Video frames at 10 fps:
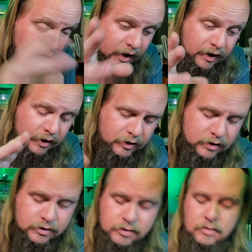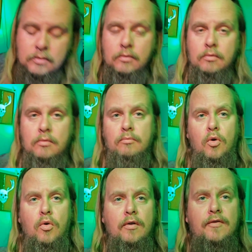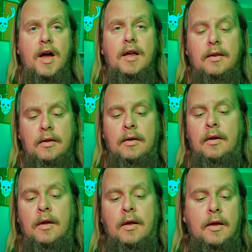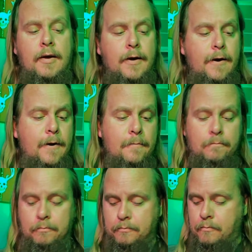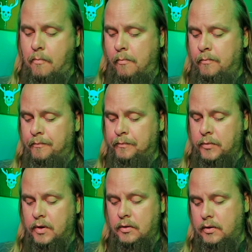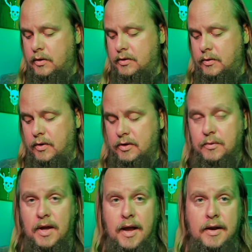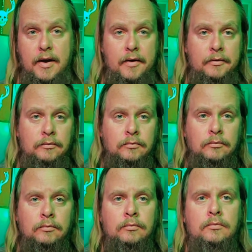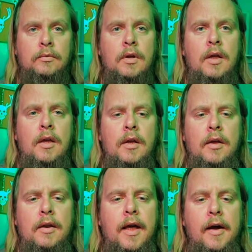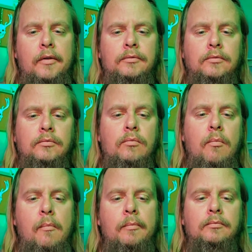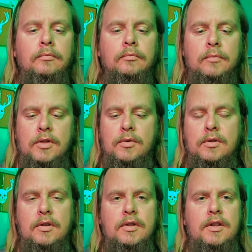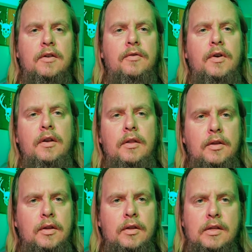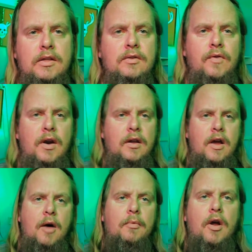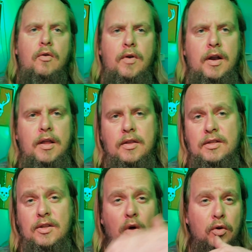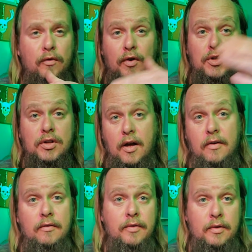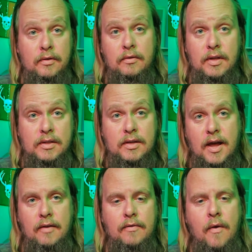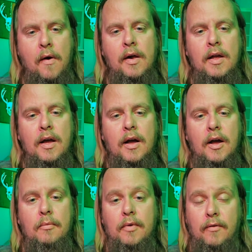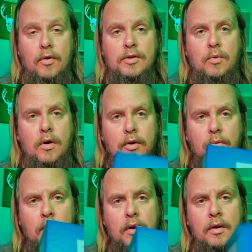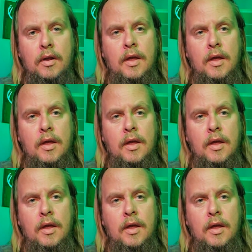like. I think it's more refined. Let's see what else we got here. Now, this one's a little different. This is very common already. This is an older version of this knife. And I've always wanted one.